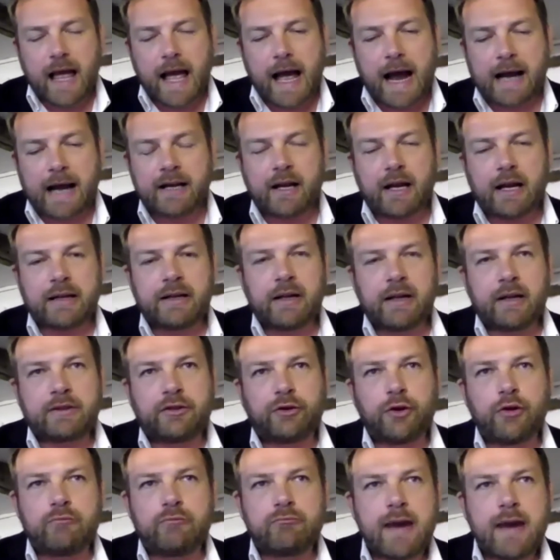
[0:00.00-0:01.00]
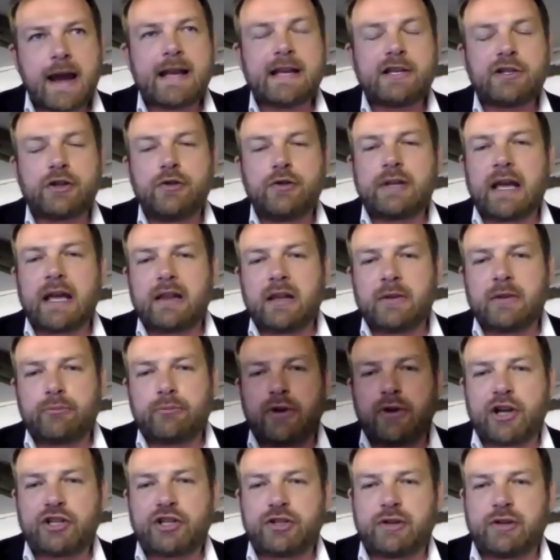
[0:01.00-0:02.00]
And I really do get the
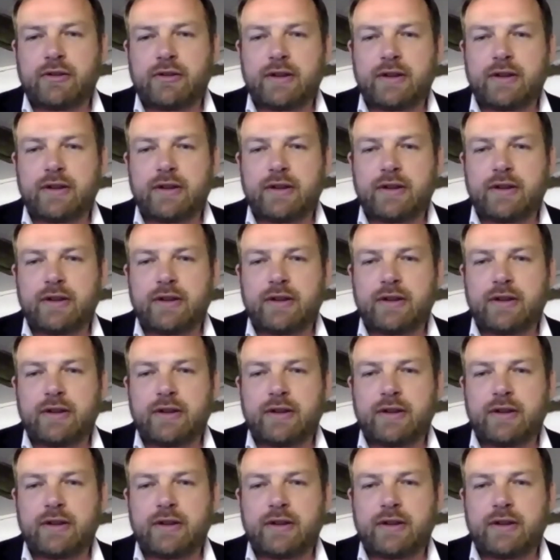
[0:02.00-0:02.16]
impression